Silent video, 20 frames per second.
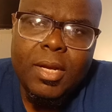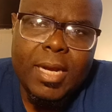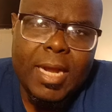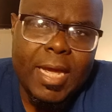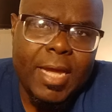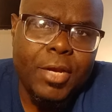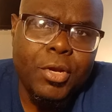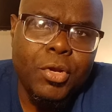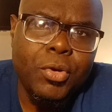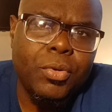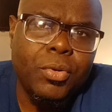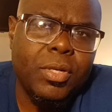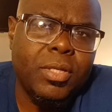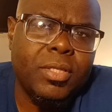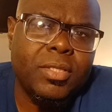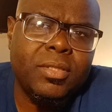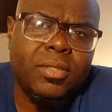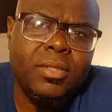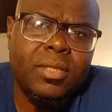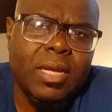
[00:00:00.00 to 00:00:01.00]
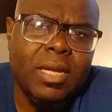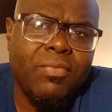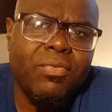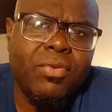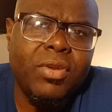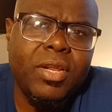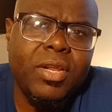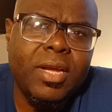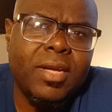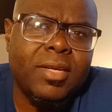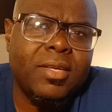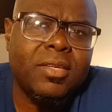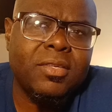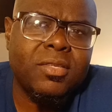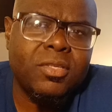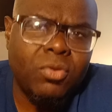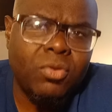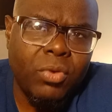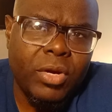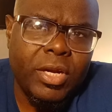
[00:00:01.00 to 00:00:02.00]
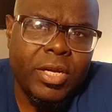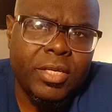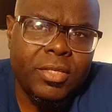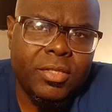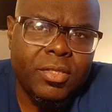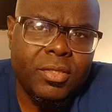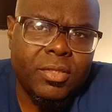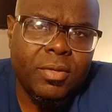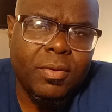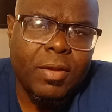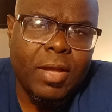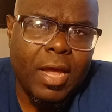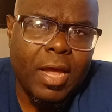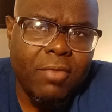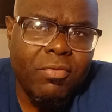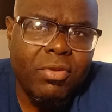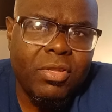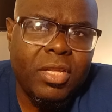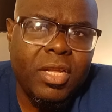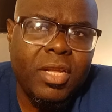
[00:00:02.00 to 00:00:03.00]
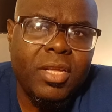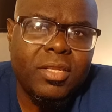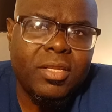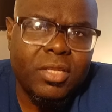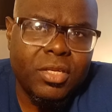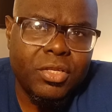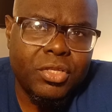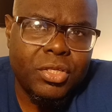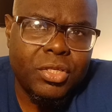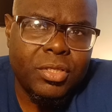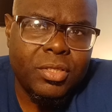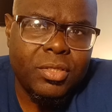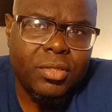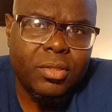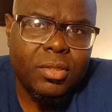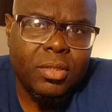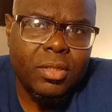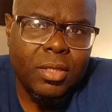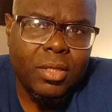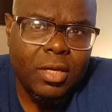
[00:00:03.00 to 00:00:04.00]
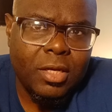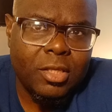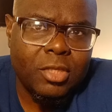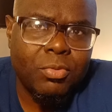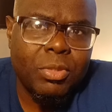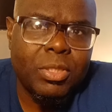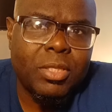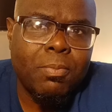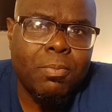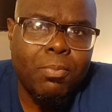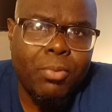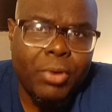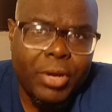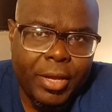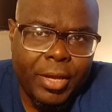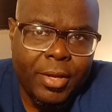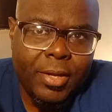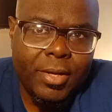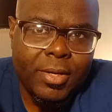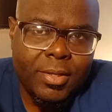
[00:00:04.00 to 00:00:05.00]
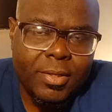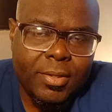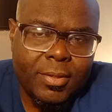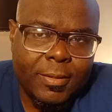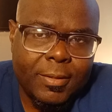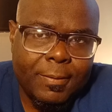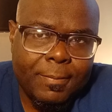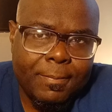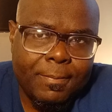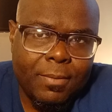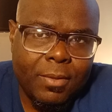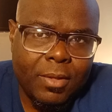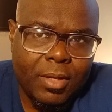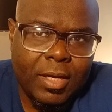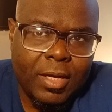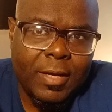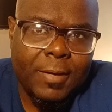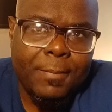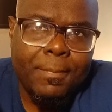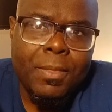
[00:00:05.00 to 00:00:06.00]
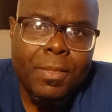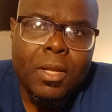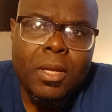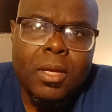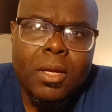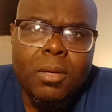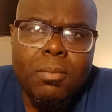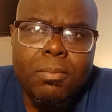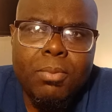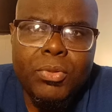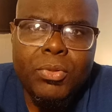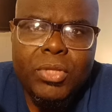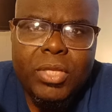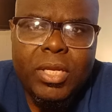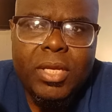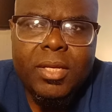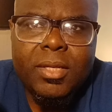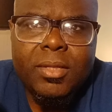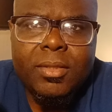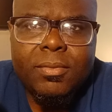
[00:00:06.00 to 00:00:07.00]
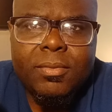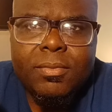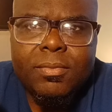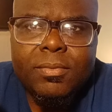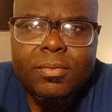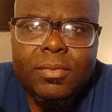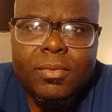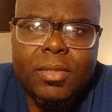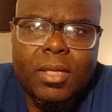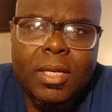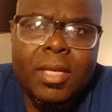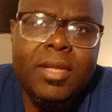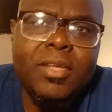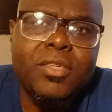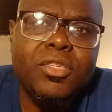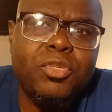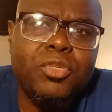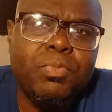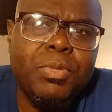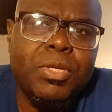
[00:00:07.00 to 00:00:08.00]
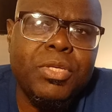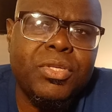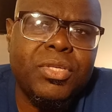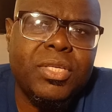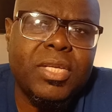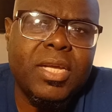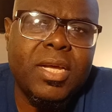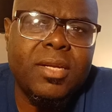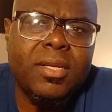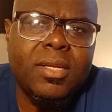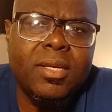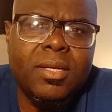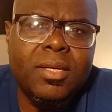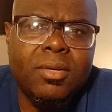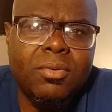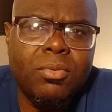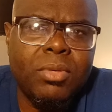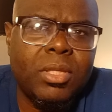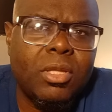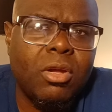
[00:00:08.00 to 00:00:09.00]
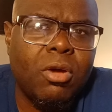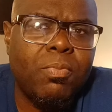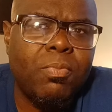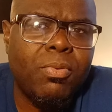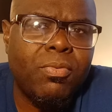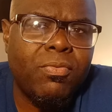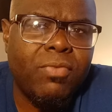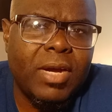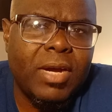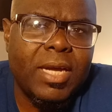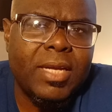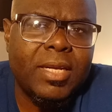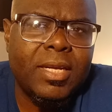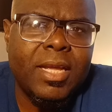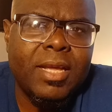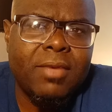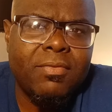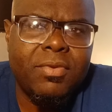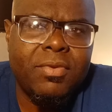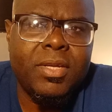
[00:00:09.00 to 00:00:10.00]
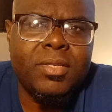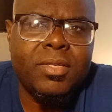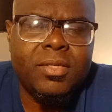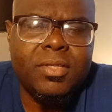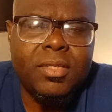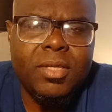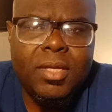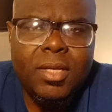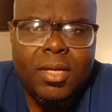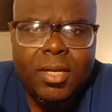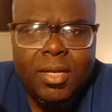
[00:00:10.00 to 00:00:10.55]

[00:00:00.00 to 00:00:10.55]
NATO is definitely a disgrace. Everything it touches comes with the plague. Okay, Putin in his speech said, without providing evidence